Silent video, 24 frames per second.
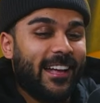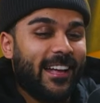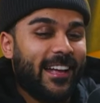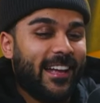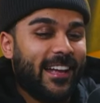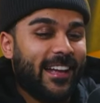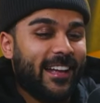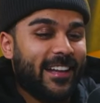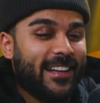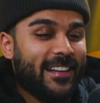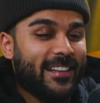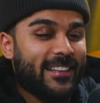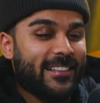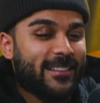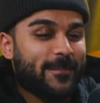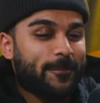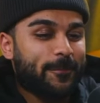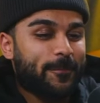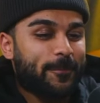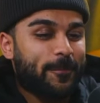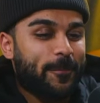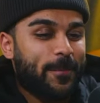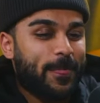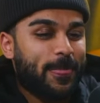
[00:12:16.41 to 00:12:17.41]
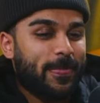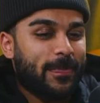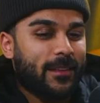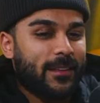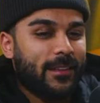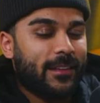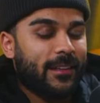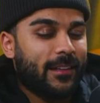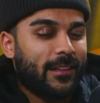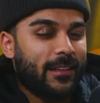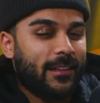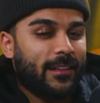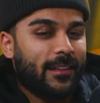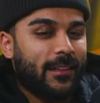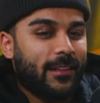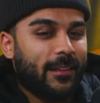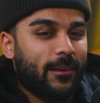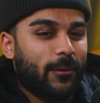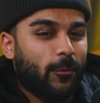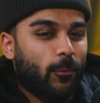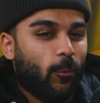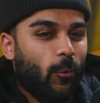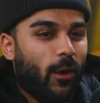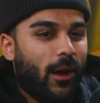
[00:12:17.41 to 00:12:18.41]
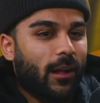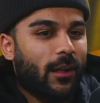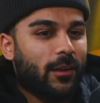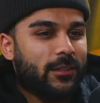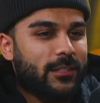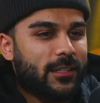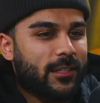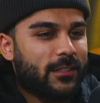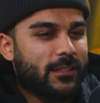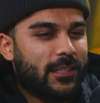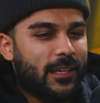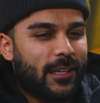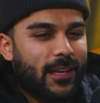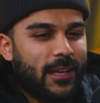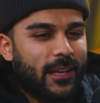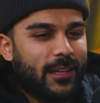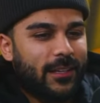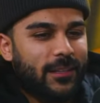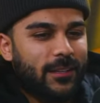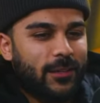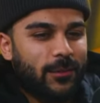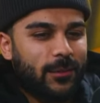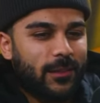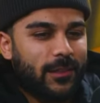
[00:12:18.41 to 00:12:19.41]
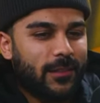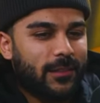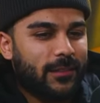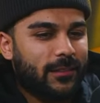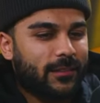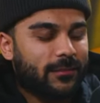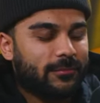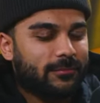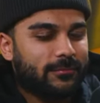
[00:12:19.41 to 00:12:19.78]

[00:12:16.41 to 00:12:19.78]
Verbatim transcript: And while I was here, I was like, yeah, you know what?